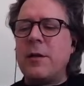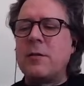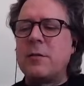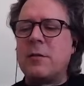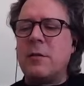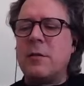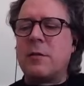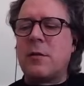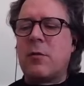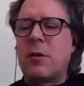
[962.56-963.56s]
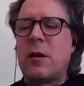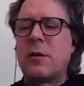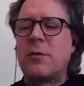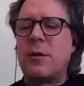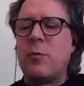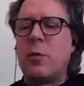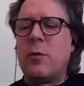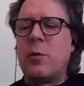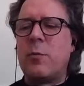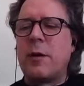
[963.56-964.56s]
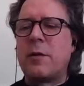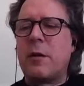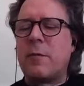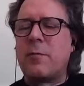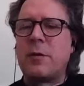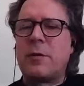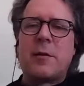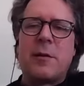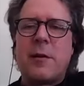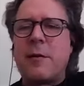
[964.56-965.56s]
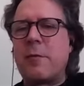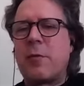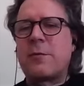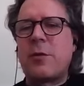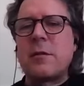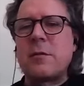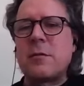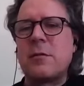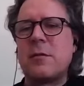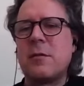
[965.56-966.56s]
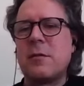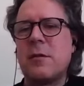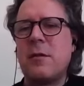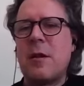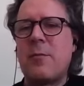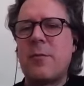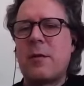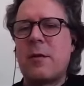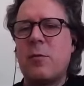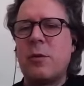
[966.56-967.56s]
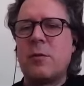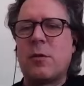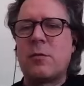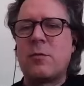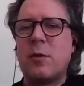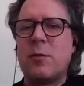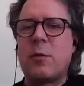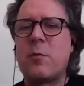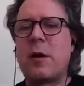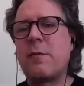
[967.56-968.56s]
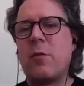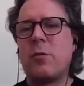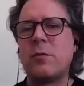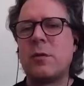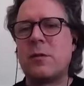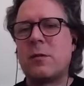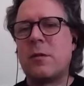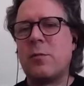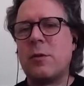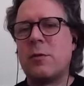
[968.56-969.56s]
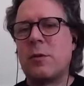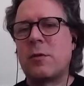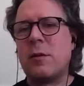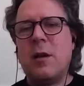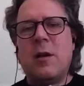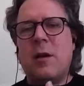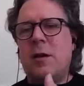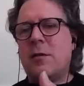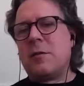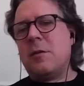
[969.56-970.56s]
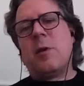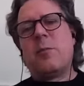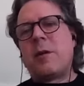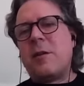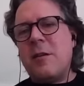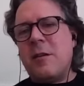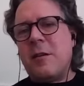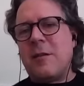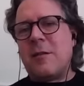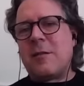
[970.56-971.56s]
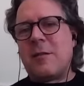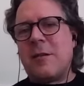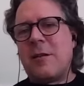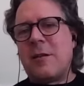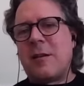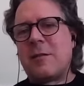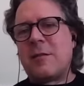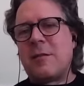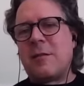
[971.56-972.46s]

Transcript: agencies in our country where we might have a particular level of trust in them that they will not do it with my phone and they will not steal my money and and that